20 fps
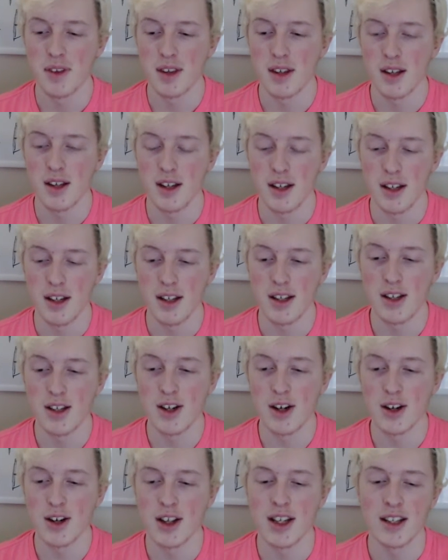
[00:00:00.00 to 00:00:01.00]
you know,
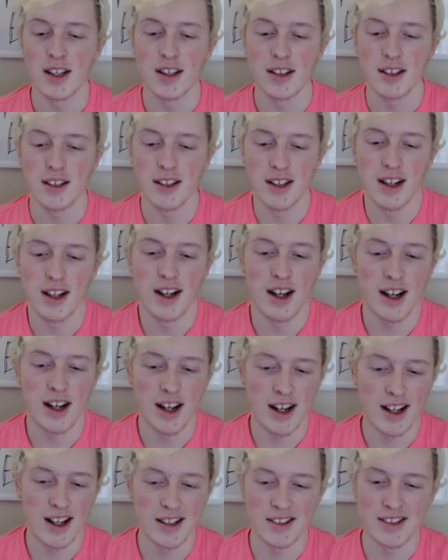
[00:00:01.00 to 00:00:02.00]
like
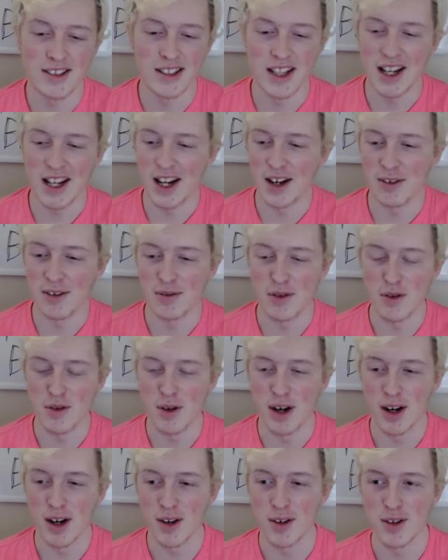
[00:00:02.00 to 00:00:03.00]
a few
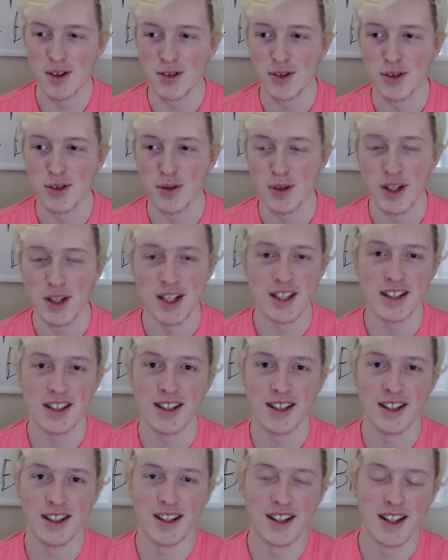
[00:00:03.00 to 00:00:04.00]
hours a week,
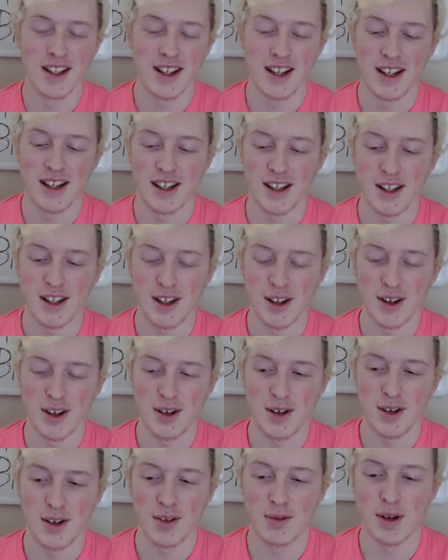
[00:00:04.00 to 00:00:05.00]
you
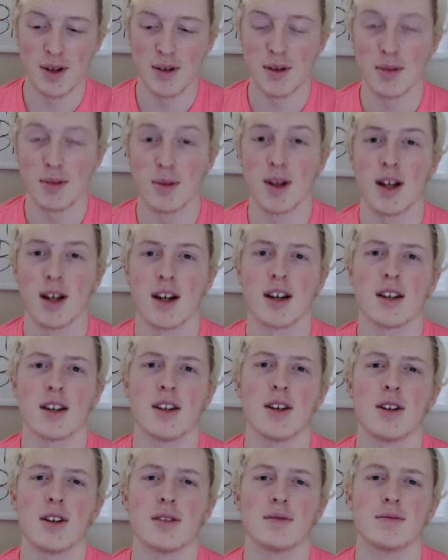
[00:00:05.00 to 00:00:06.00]
know, blah blah blah. You
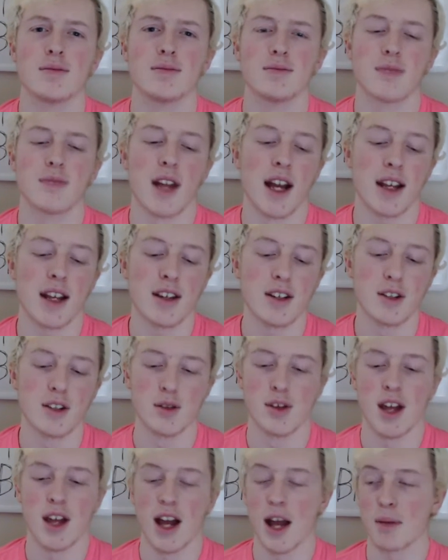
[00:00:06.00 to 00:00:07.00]
know, I could do that.
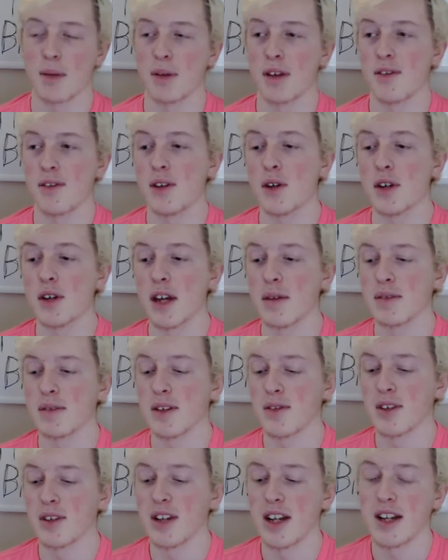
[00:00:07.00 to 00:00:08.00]
I play video games every
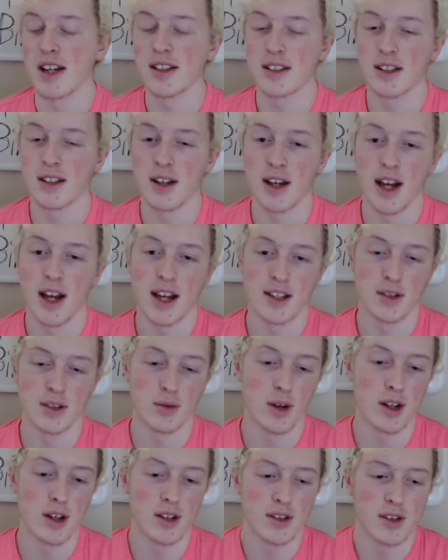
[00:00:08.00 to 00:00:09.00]
day as it as it
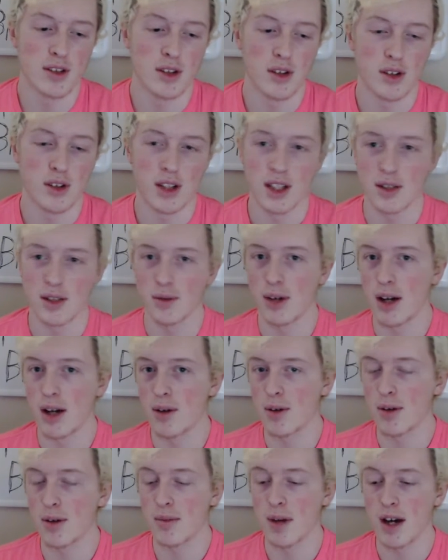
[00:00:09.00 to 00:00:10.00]
was. So like, why would it
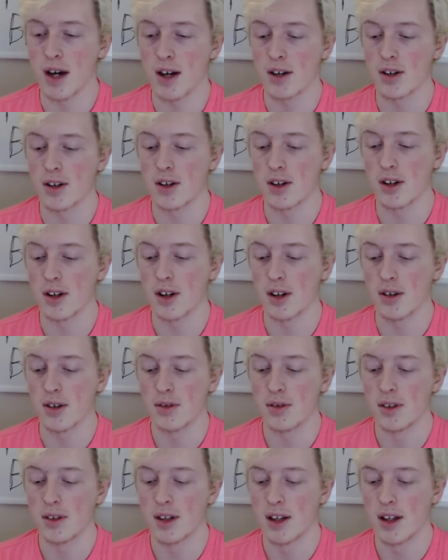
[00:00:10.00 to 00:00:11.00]
matter? You know,
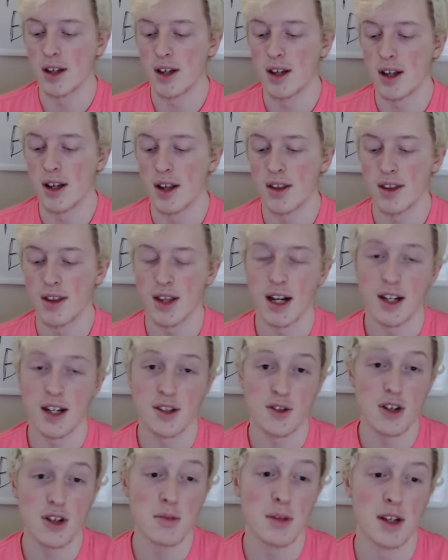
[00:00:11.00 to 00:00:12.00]
that I
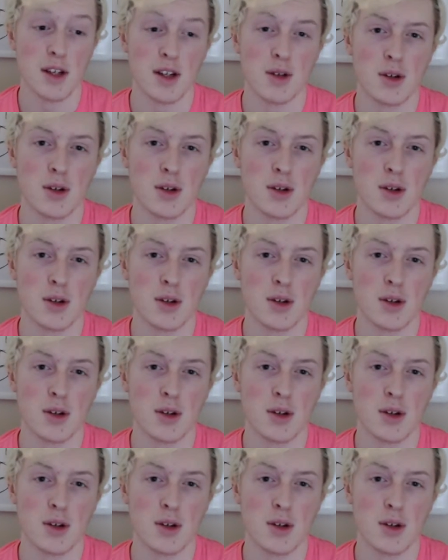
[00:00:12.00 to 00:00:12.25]
stream it and do it.